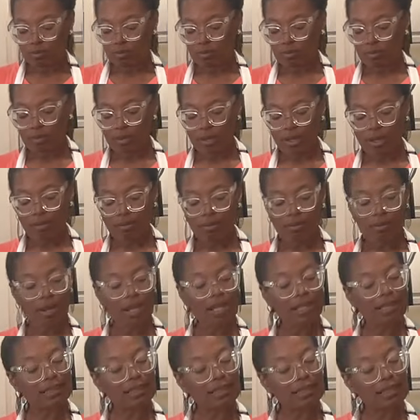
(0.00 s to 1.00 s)
Brown
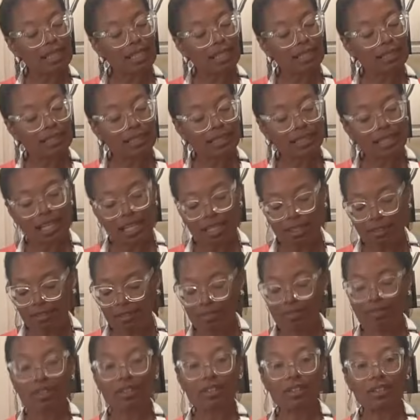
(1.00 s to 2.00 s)
rice has a lot
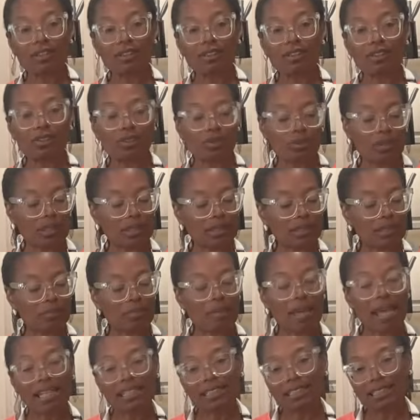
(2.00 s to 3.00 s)
of nutrients,
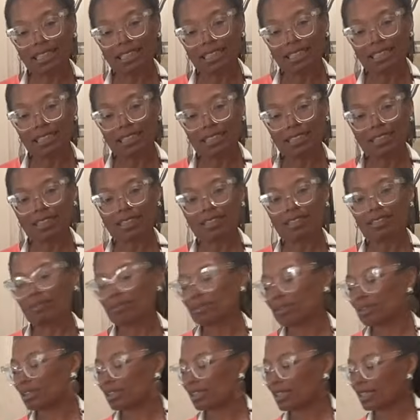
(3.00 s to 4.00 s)
magnesium,
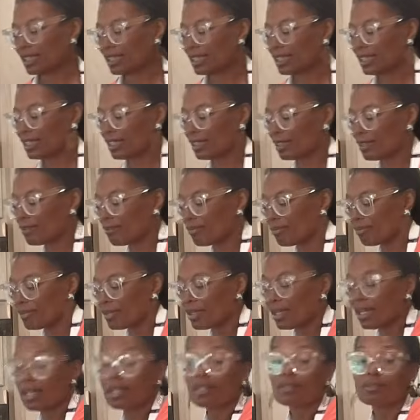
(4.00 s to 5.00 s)
selenium,
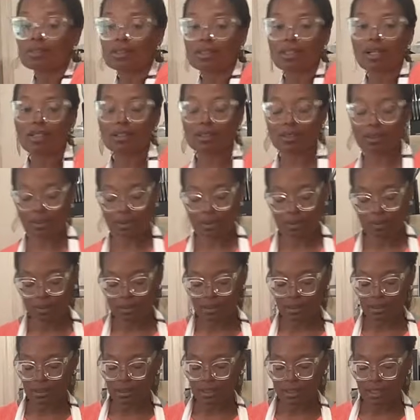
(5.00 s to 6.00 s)
which also
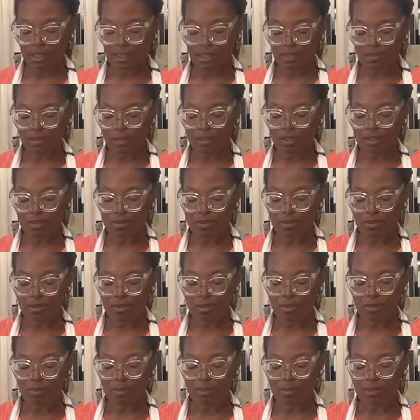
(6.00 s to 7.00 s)
is in these
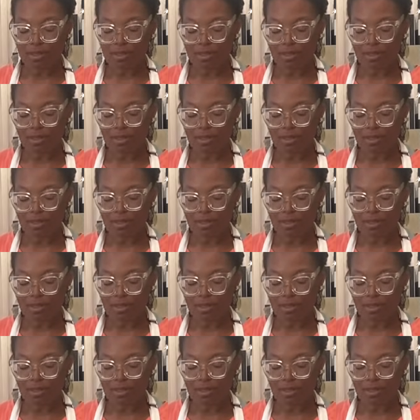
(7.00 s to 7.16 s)
mushrooms.